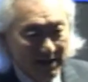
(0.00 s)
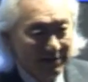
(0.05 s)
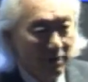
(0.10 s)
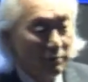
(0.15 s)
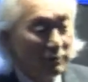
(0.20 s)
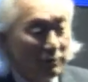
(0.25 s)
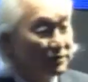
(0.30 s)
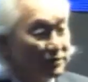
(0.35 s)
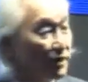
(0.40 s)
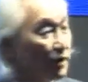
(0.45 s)

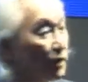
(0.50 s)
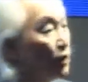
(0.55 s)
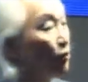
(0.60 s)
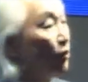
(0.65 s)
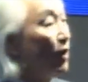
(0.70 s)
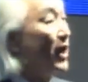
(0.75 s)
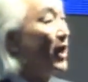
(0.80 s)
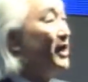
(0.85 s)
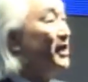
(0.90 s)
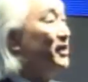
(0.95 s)
There was the
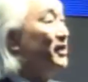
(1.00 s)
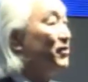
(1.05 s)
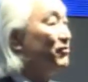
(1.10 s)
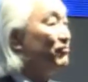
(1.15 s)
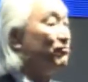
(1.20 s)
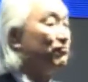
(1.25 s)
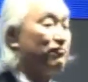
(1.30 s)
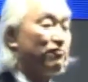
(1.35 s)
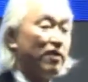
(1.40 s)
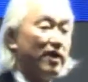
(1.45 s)

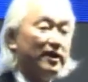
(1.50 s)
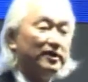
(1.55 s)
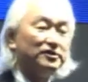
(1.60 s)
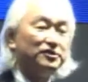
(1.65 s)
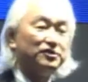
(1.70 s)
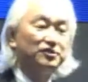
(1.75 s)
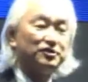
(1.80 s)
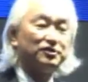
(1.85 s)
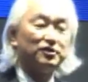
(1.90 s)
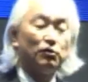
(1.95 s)
Great
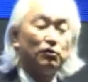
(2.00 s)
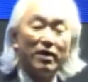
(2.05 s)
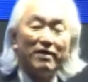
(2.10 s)
French